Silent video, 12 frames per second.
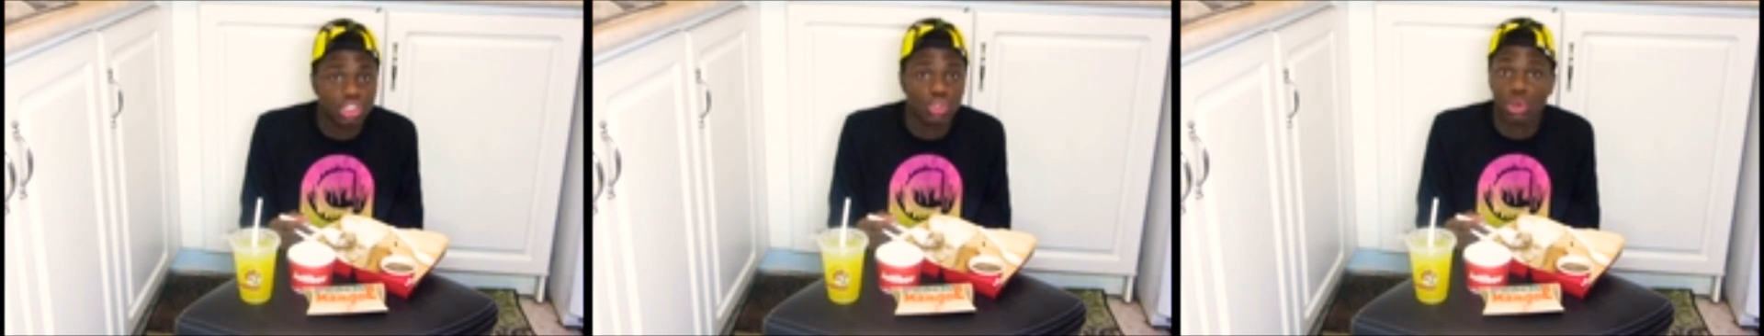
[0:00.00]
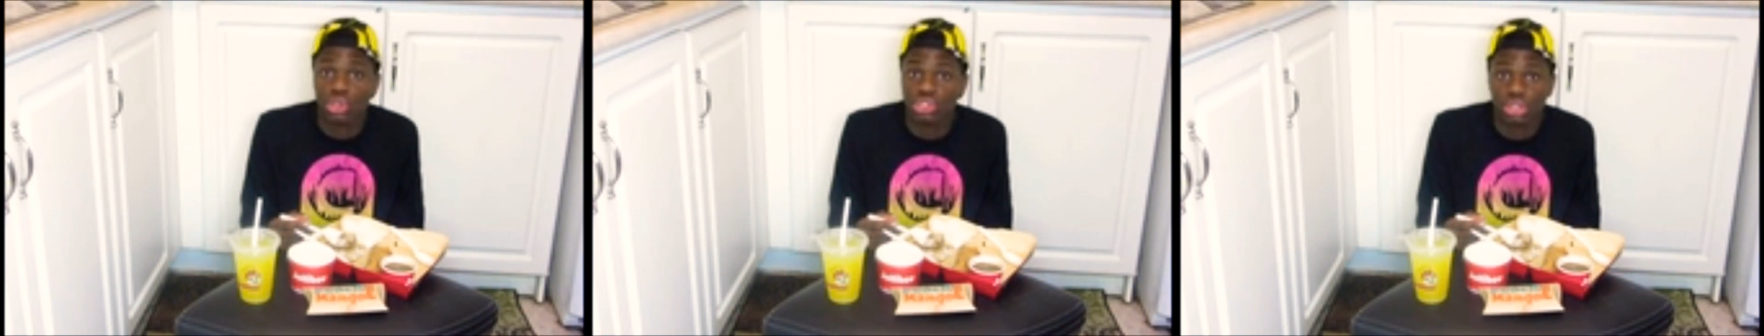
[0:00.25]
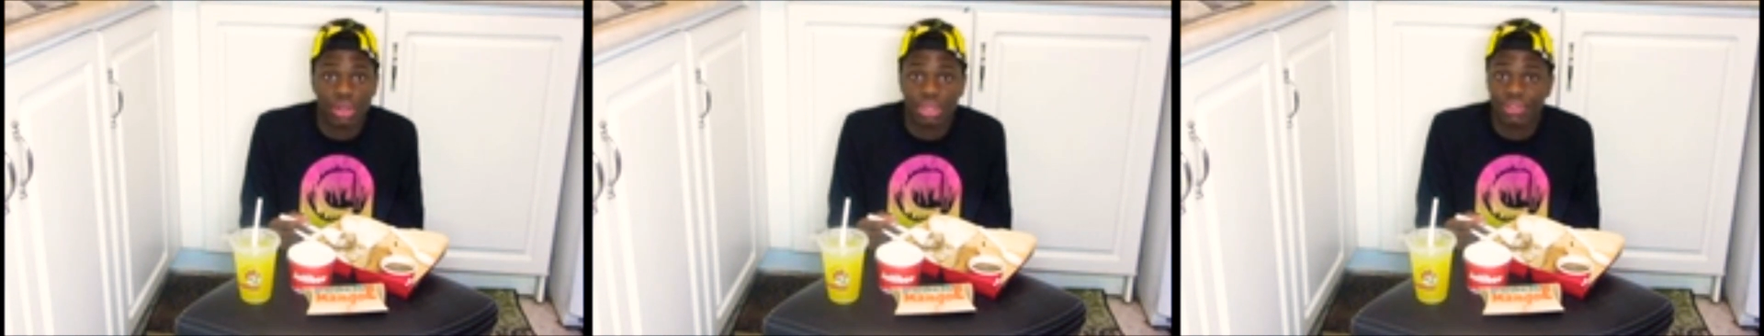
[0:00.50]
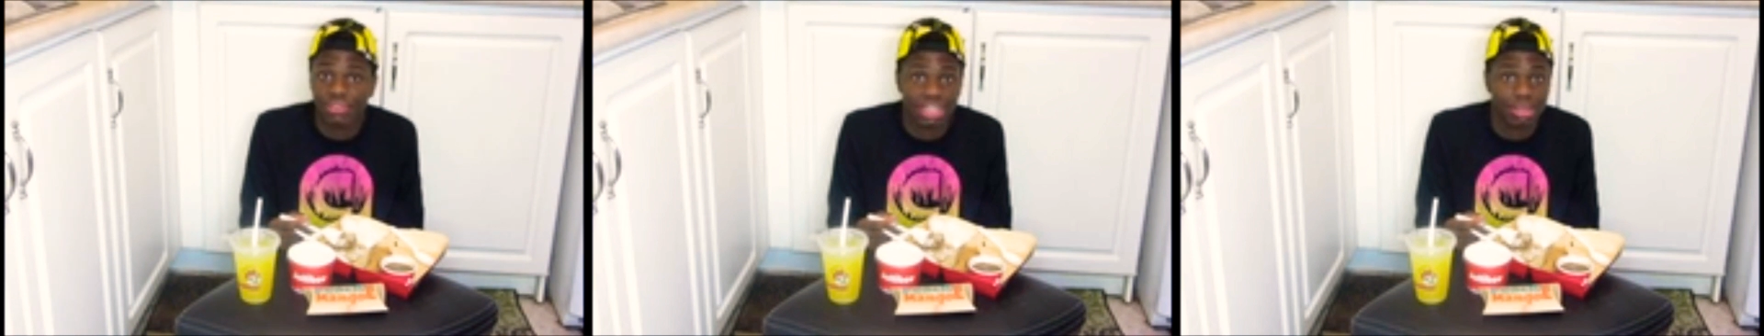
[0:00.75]
squirrels are now
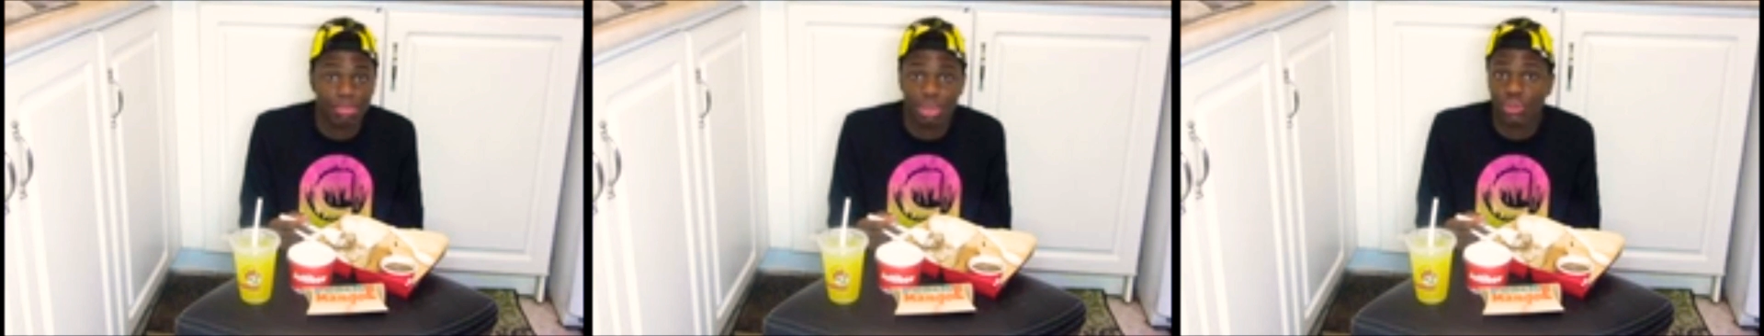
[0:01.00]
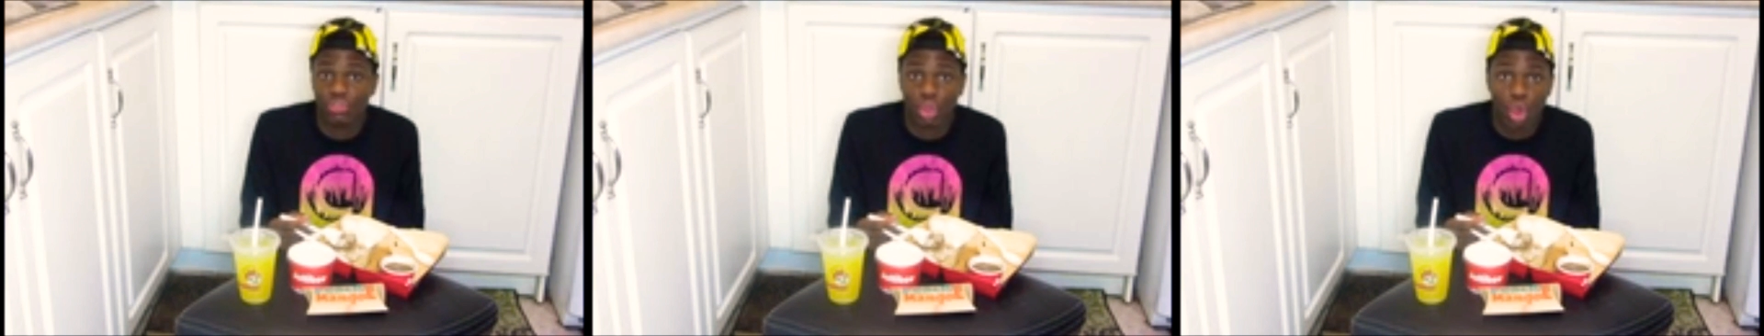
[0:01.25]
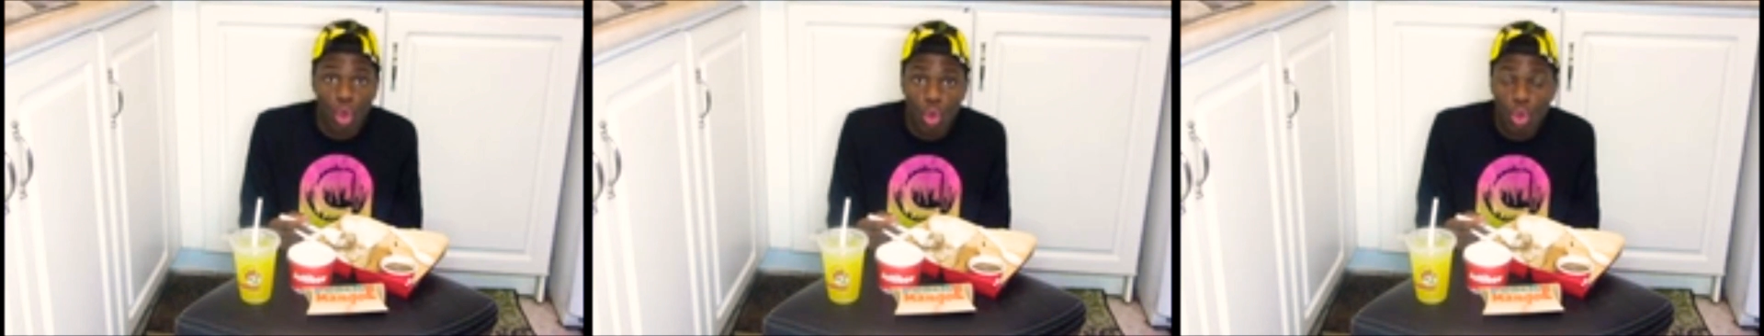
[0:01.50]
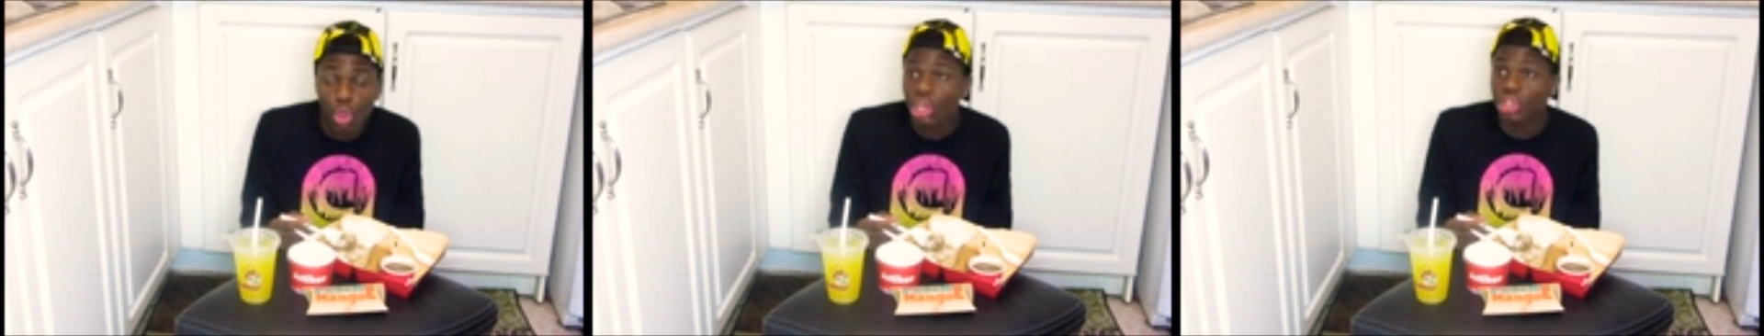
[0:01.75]
living in the middle of the
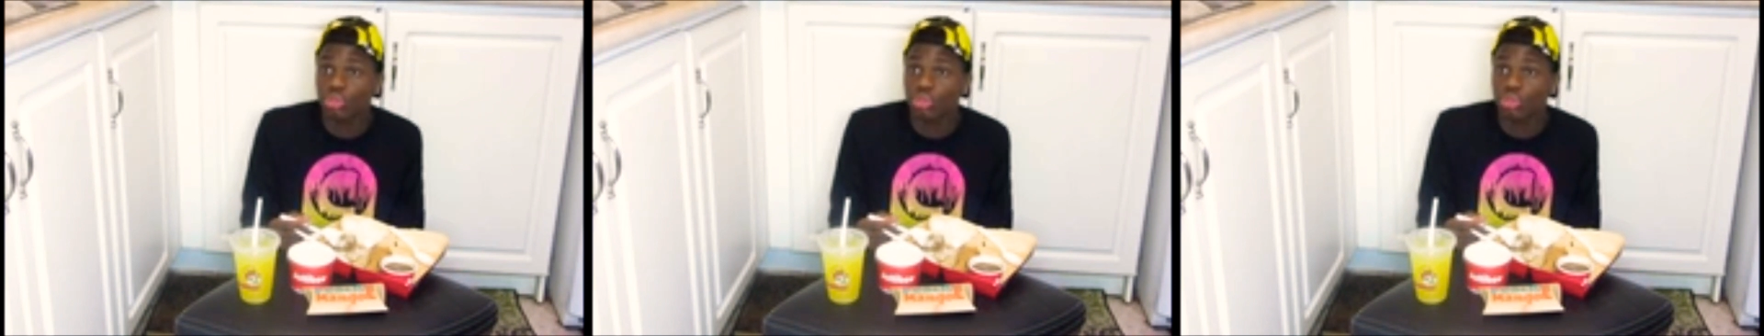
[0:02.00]
hole,